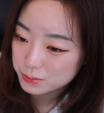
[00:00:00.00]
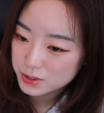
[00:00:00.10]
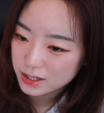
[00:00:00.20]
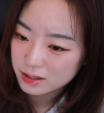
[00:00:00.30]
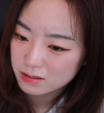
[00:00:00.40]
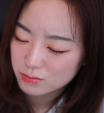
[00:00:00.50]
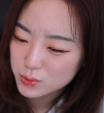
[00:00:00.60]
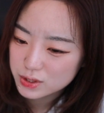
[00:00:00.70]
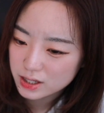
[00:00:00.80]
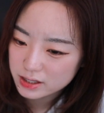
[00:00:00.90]
which I
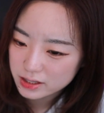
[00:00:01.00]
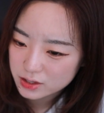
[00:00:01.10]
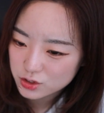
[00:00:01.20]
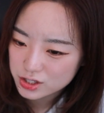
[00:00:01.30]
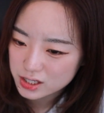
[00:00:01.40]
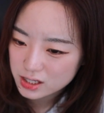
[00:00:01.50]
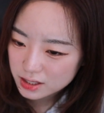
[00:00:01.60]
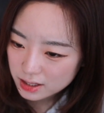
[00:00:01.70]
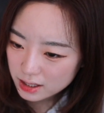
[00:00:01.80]
was kind of interested,